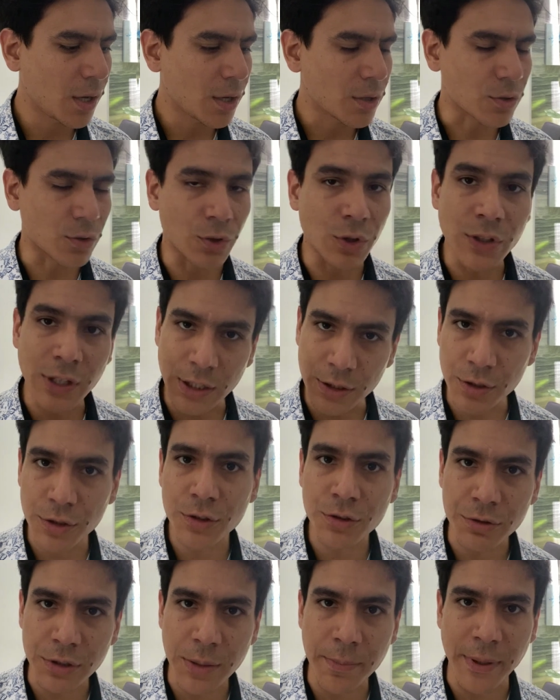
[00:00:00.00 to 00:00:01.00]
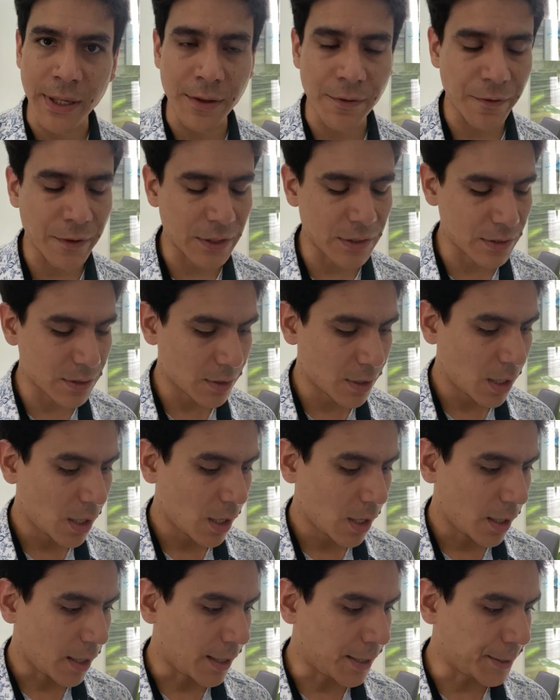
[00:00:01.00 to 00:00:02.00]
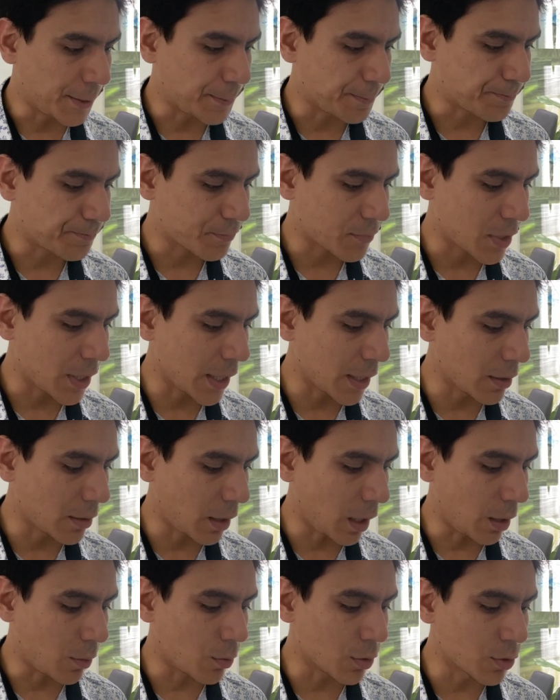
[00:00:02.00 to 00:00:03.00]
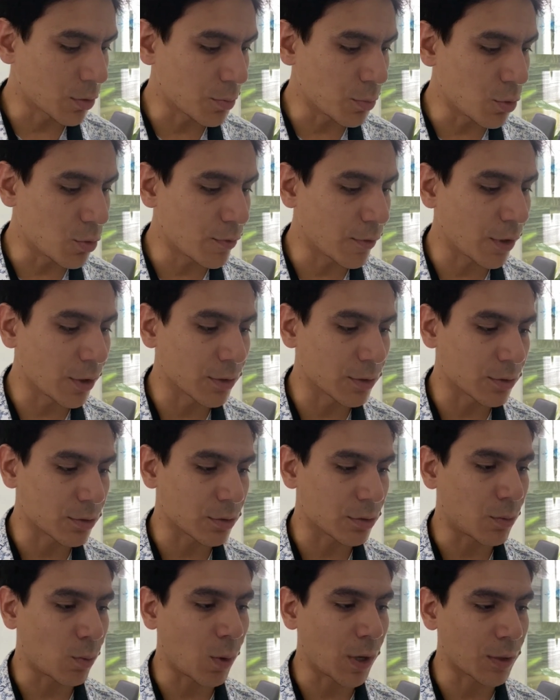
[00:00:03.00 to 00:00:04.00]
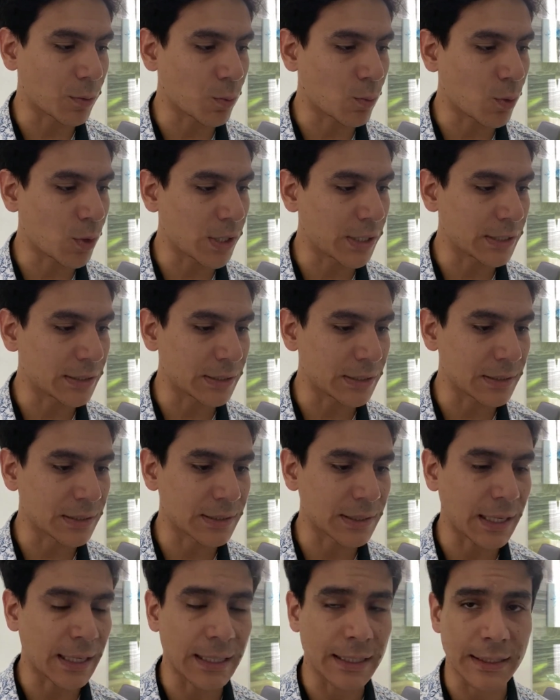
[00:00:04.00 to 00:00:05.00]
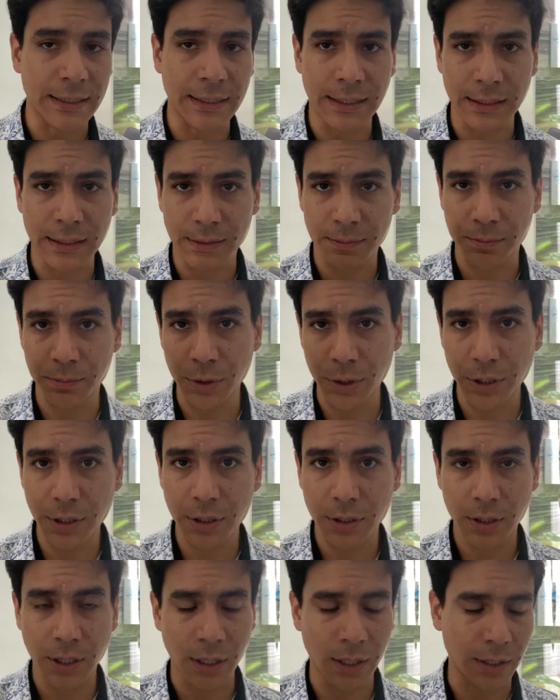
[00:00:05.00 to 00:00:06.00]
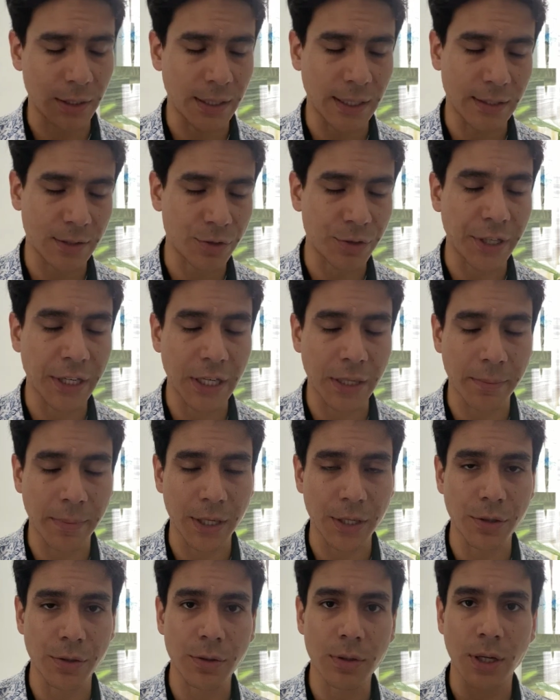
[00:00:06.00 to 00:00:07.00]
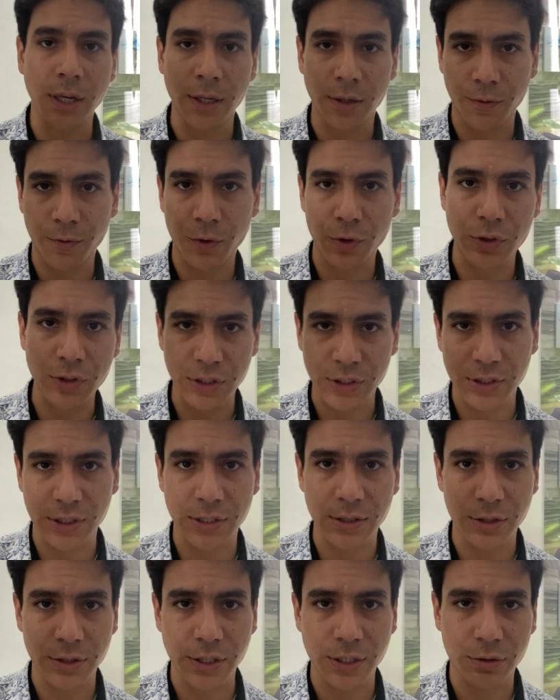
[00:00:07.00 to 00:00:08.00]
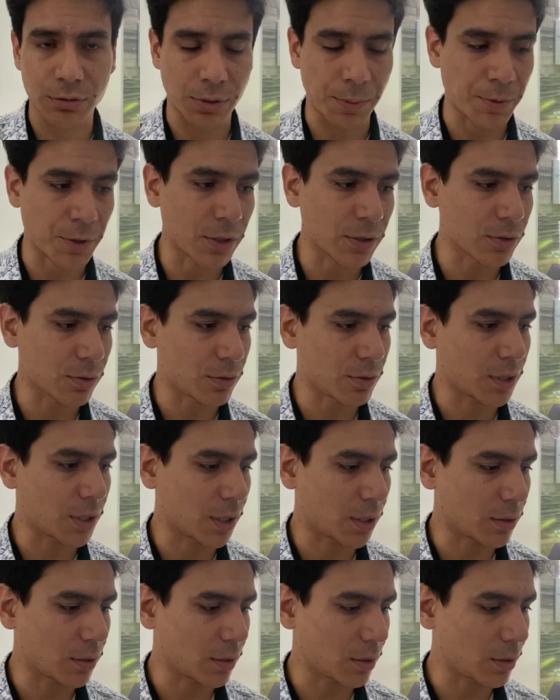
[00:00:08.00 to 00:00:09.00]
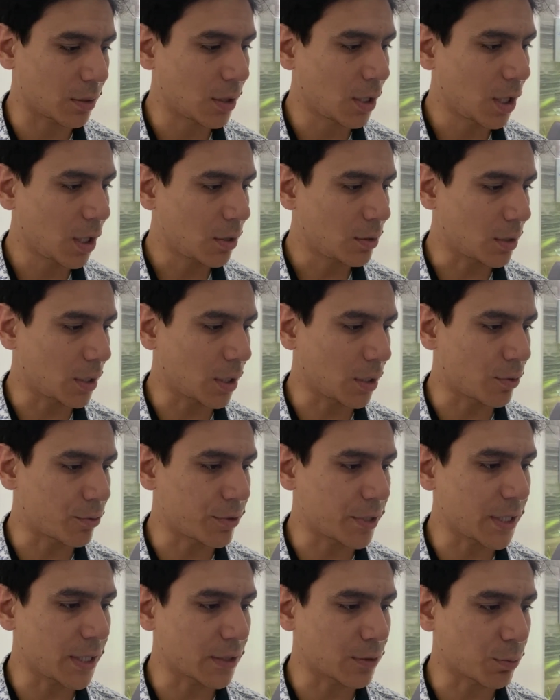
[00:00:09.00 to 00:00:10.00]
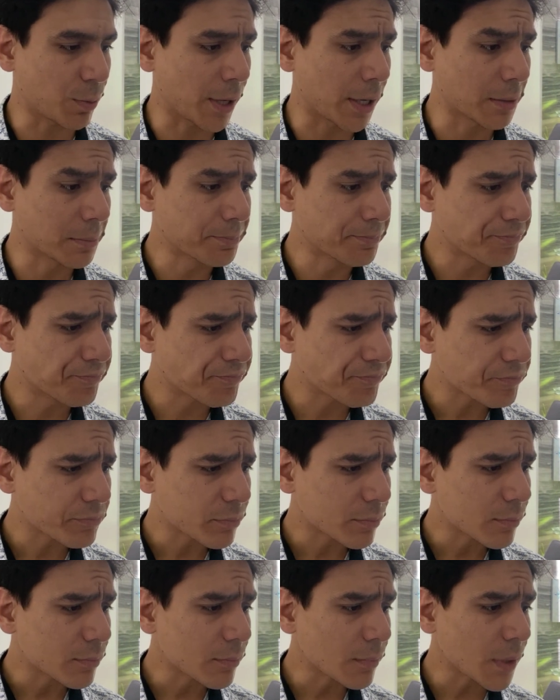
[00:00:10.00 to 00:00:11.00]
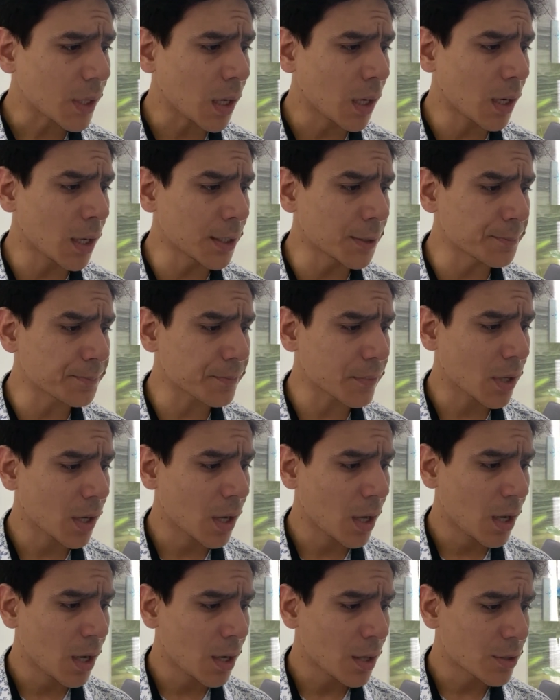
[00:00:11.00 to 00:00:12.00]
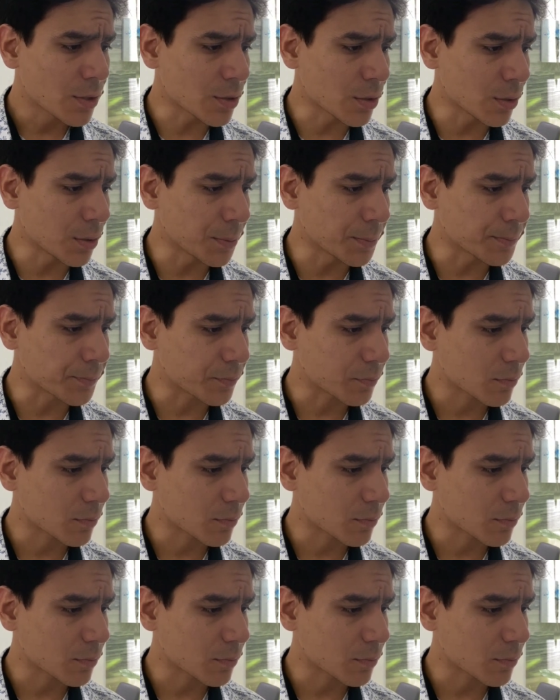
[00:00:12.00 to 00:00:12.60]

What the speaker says: So those are the three benefits. Now I want to move on to what was inside that book, that training manual, and of course it's in the description, so you can read as well. Um, so